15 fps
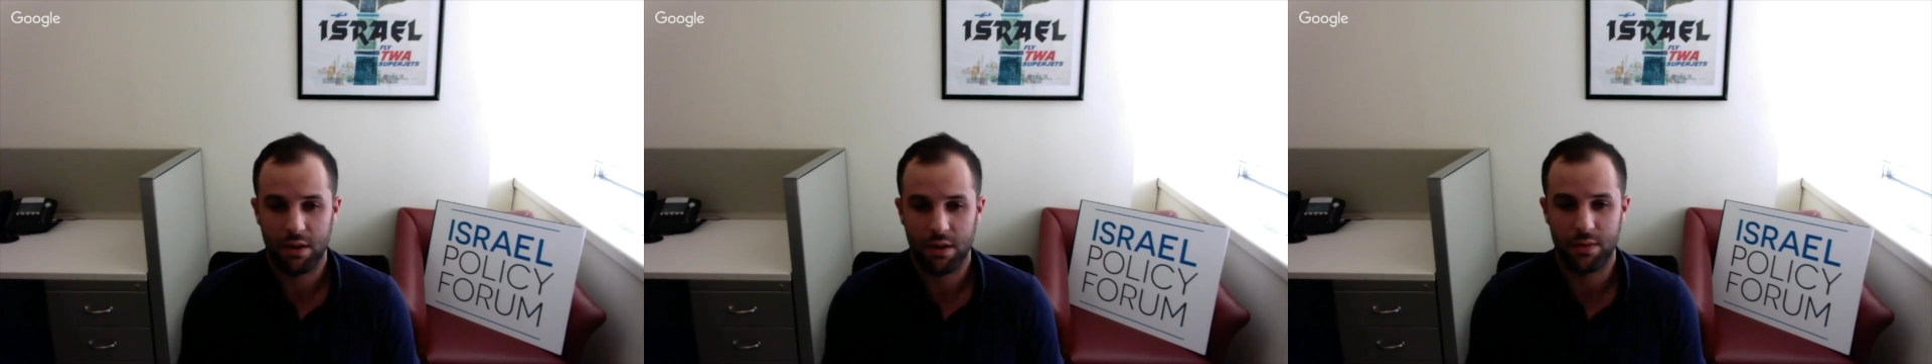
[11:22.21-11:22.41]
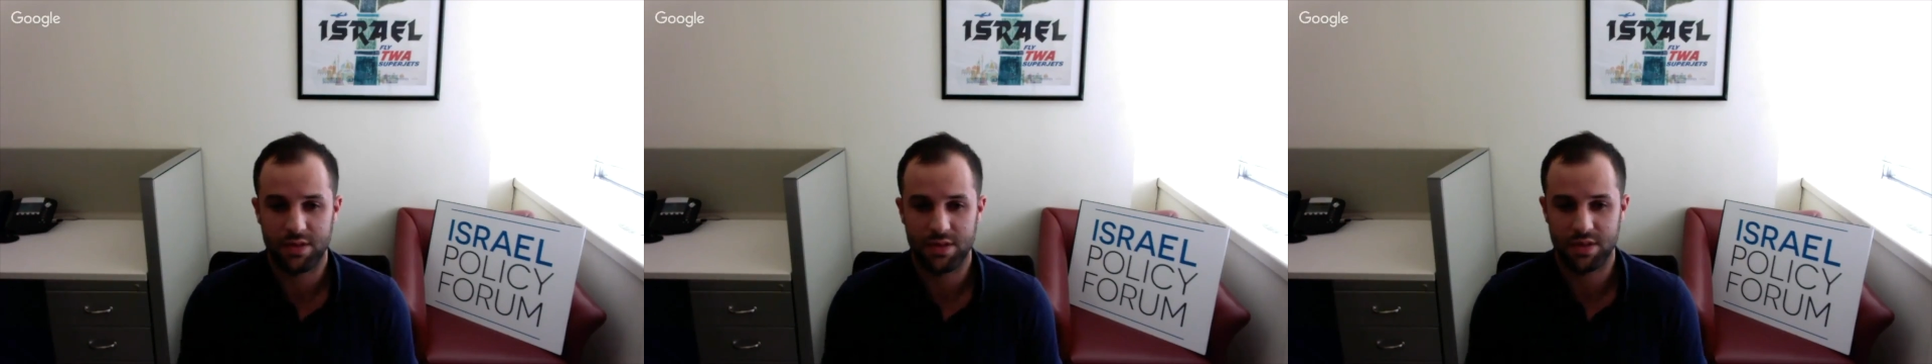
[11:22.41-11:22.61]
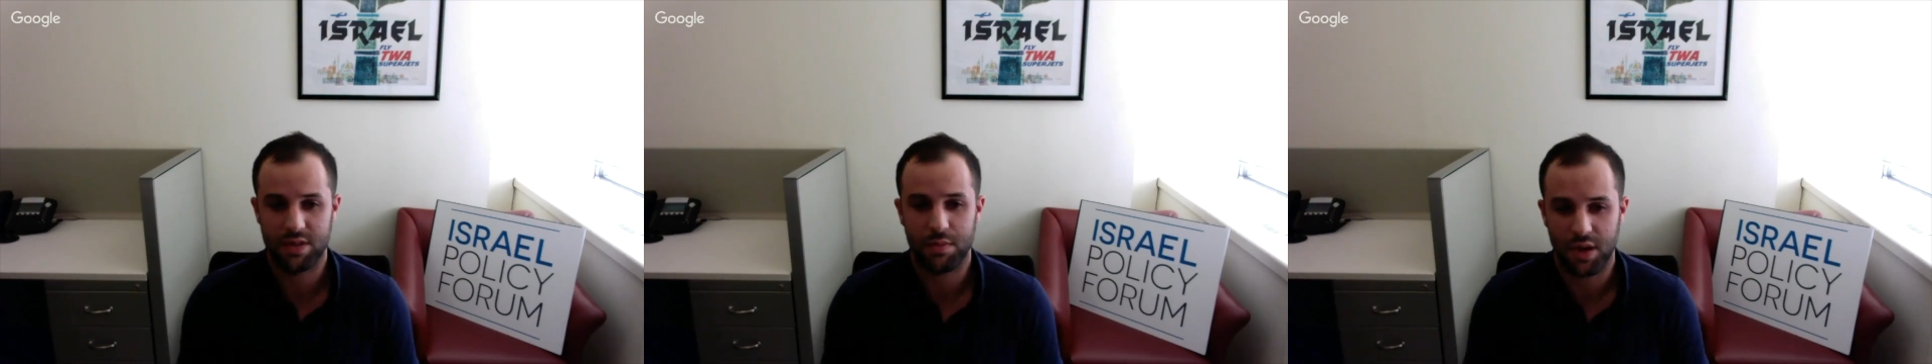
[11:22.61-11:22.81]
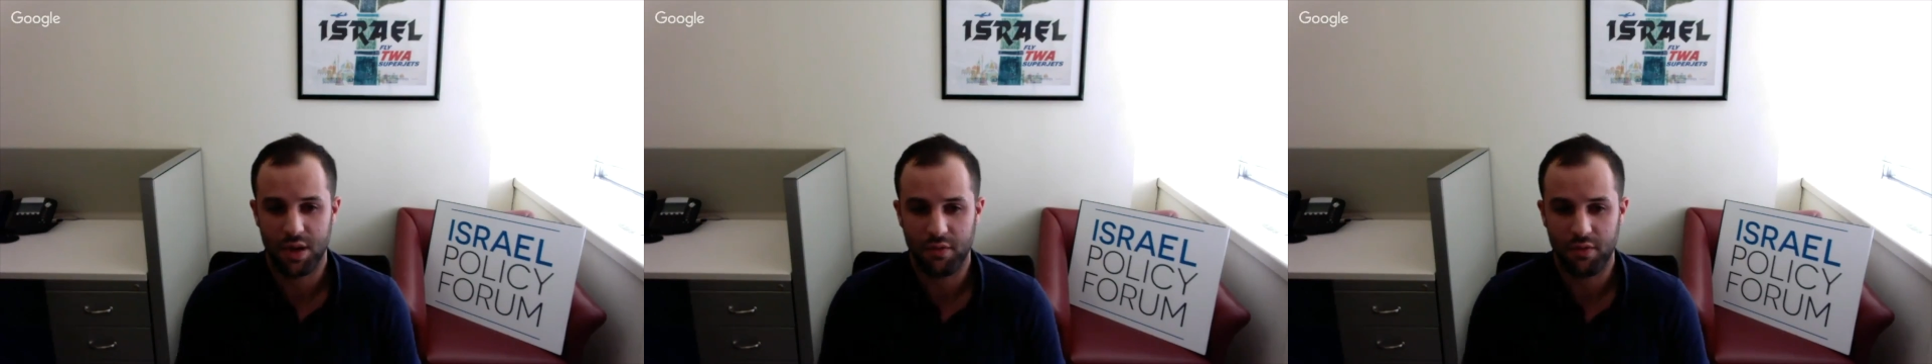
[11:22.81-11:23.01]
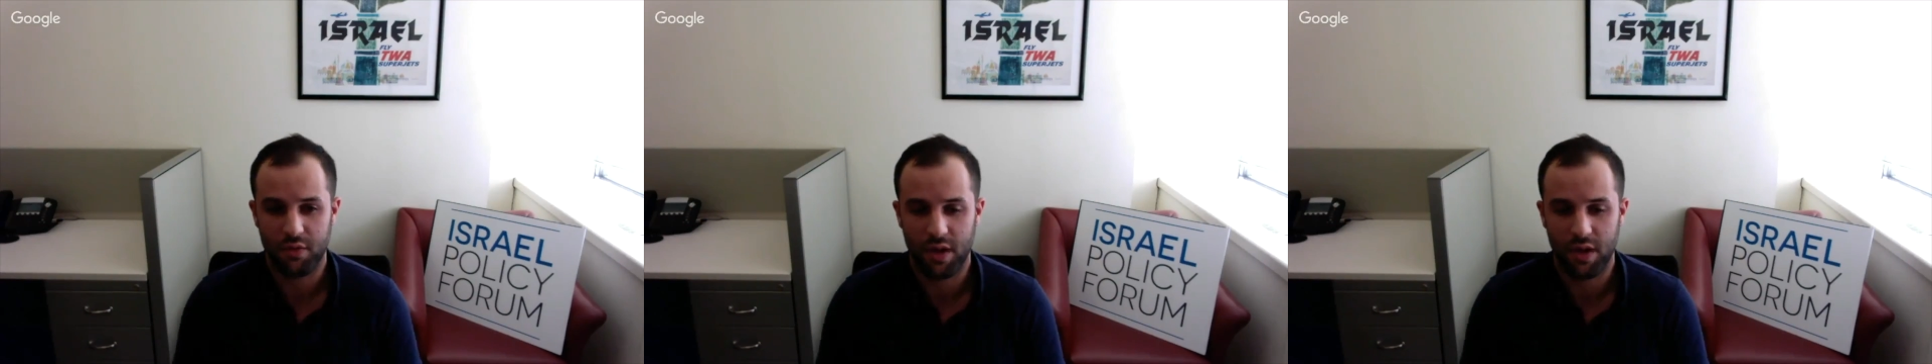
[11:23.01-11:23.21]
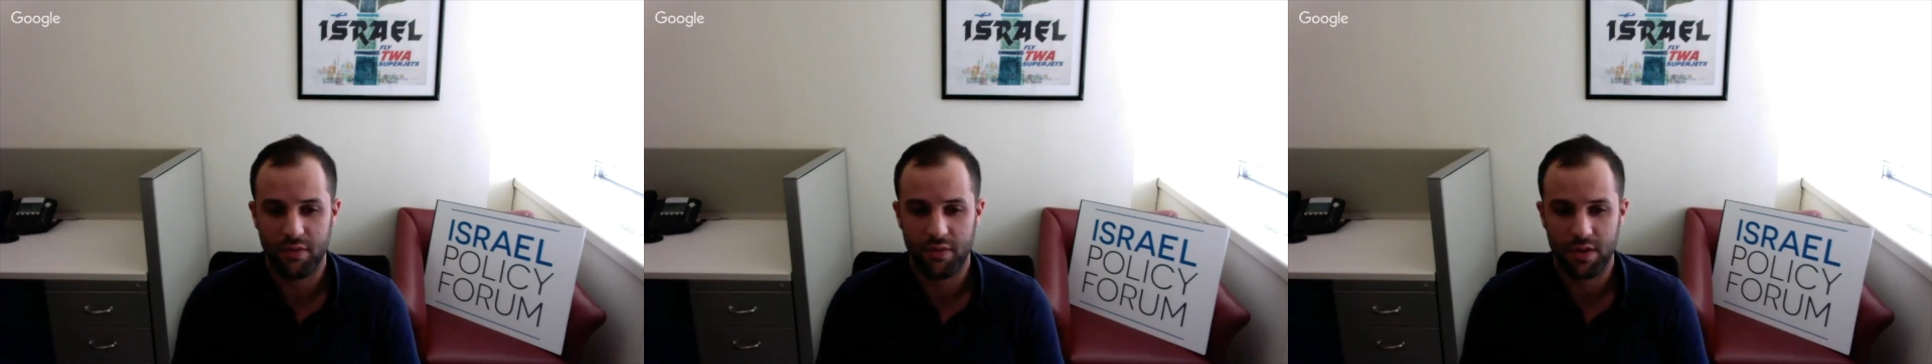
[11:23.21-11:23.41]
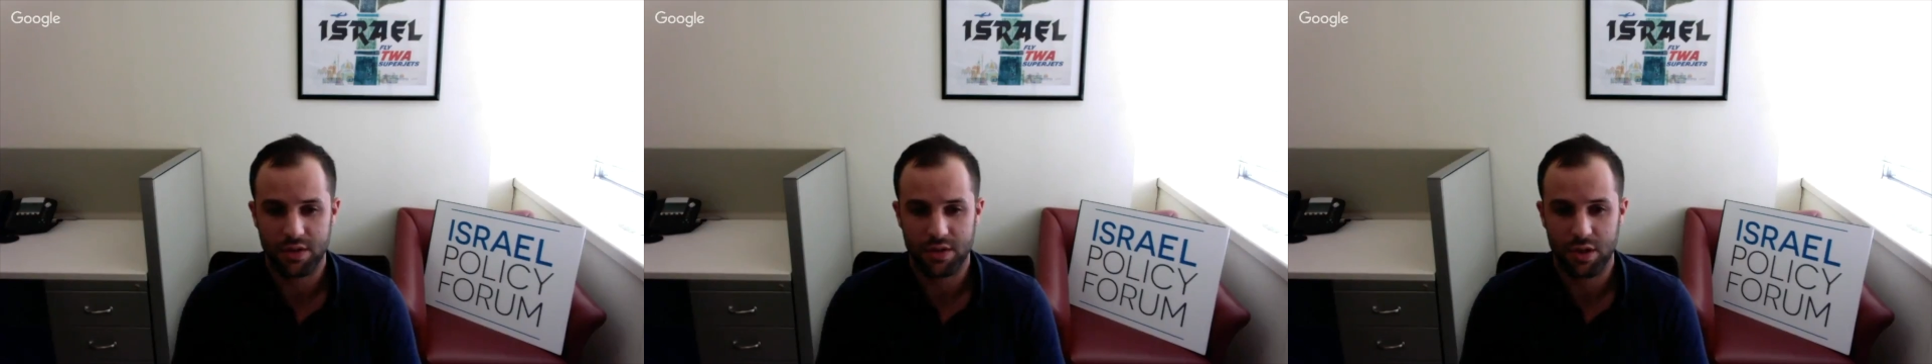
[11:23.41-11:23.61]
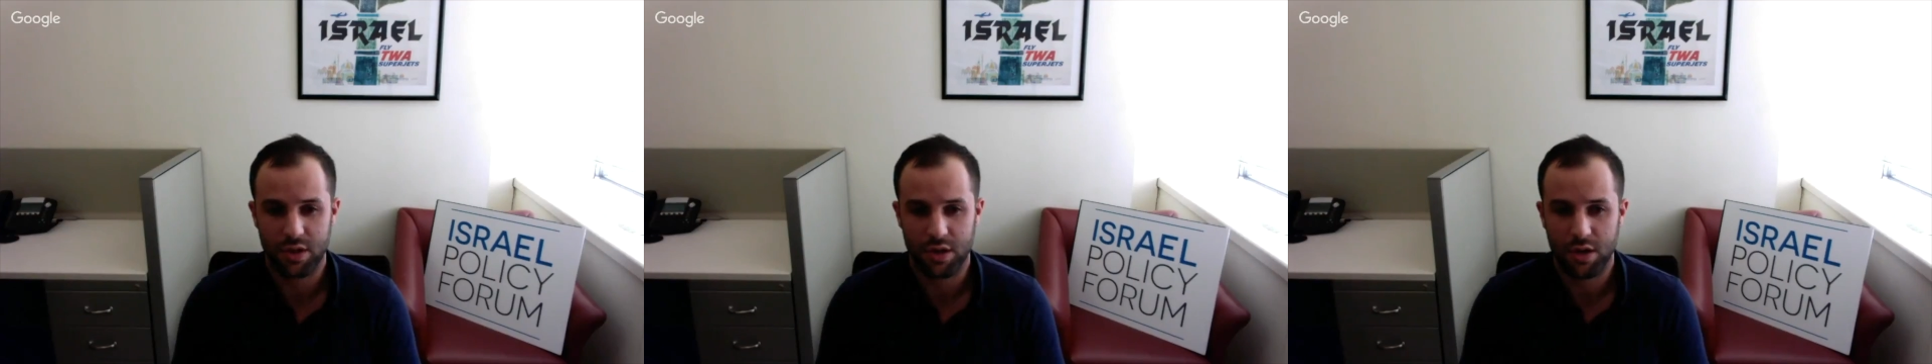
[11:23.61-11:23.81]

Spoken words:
this a bill of grave concern,